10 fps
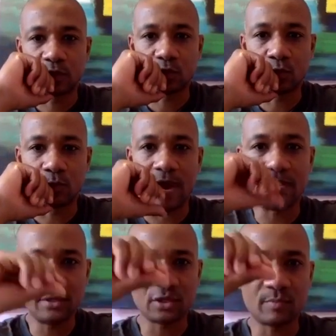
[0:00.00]

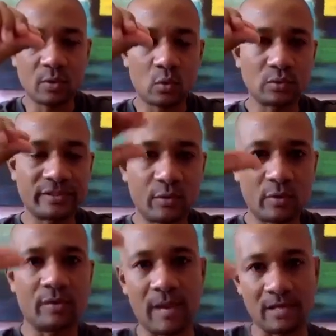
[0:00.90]
manage it because they didn't
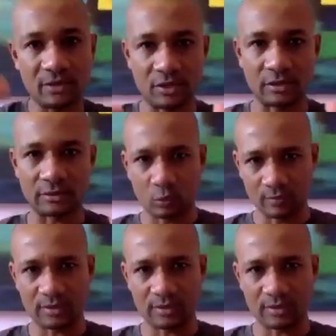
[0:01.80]
want to manage the rooms.